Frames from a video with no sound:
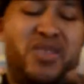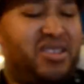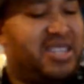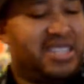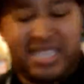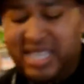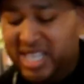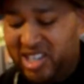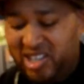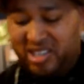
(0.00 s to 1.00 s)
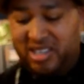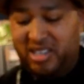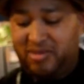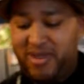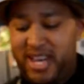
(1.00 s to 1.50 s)
just
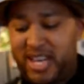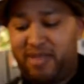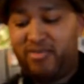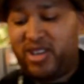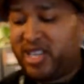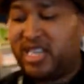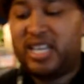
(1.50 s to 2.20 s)
deliciousness, man. I mean,